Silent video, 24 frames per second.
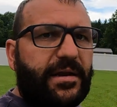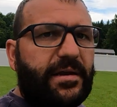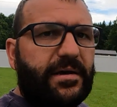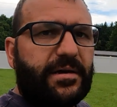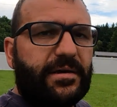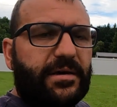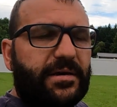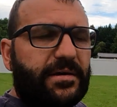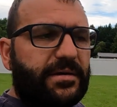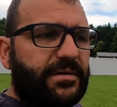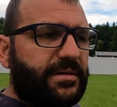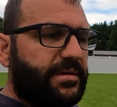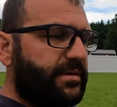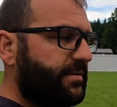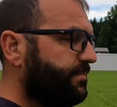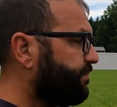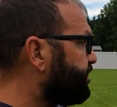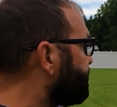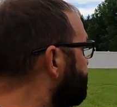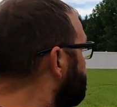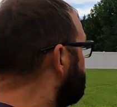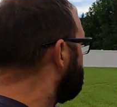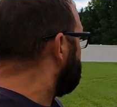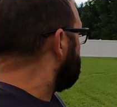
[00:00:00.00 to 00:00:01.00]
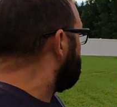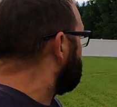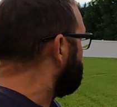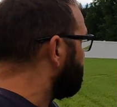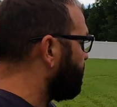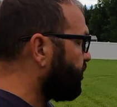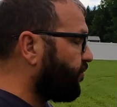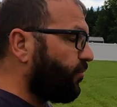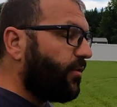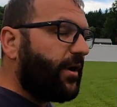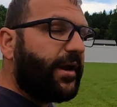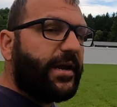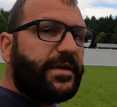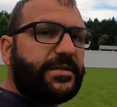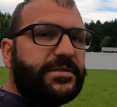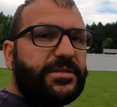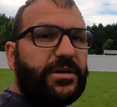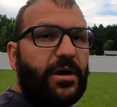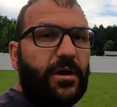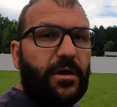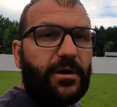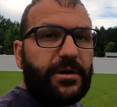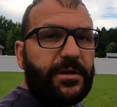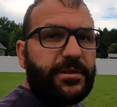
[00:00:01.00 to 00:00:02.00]
a raised
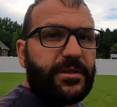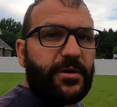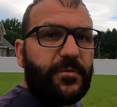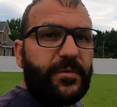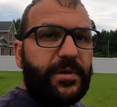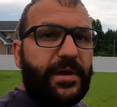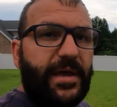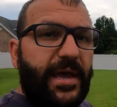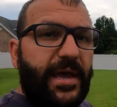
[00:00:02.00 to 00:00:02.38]
garden that we